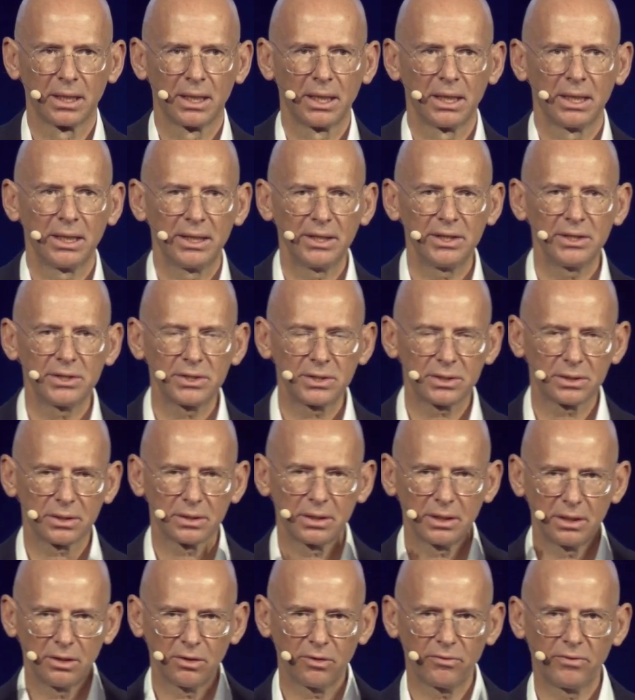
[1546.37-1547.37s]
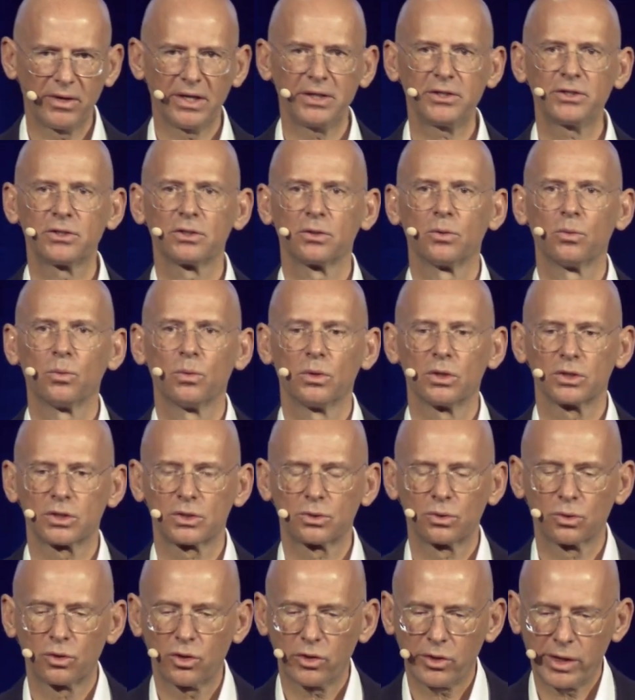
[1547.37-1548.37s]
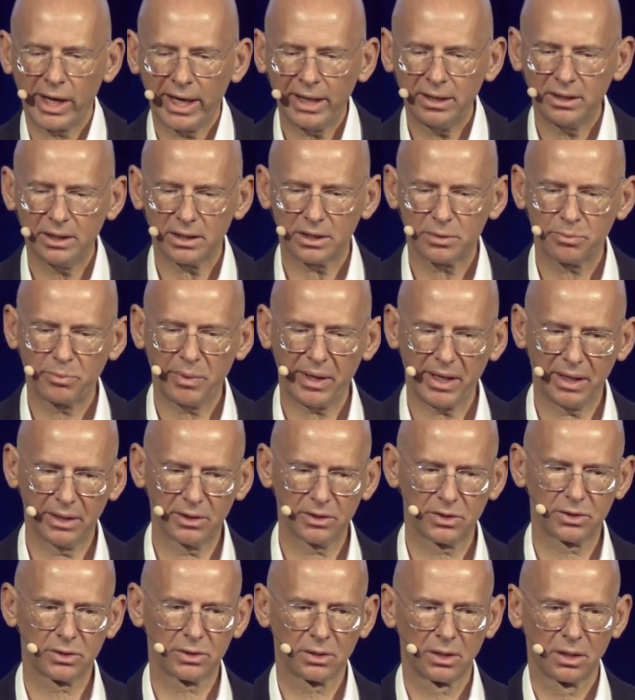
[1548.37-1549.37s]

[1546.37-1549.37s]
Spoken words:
his innovation was to create a space,